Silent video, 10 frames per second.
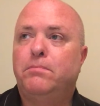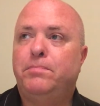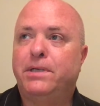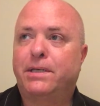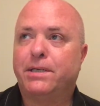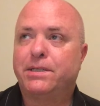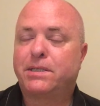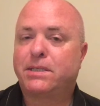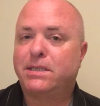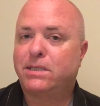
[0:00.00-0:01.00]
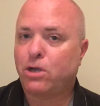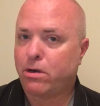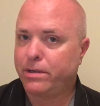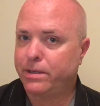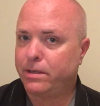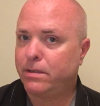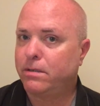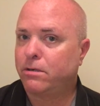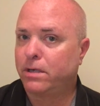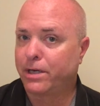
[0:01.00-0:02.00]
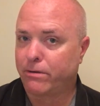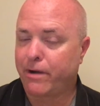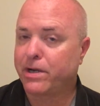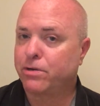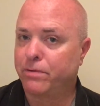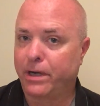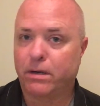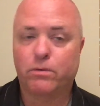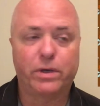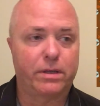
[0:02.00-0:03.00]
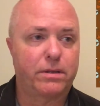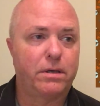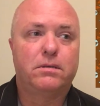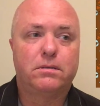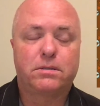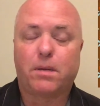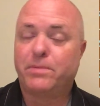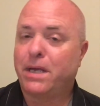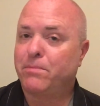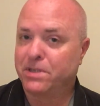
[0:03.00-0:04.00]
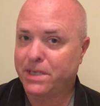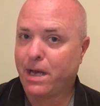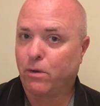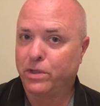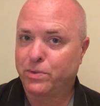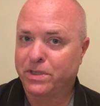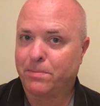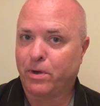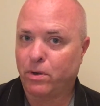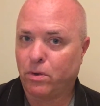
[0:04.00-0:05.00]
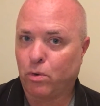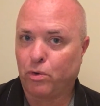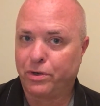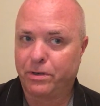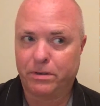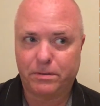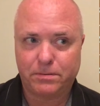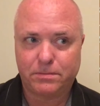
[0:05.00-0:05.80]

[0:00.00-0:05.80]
because she started her literary career with Some Tame Gazelle, which was about older,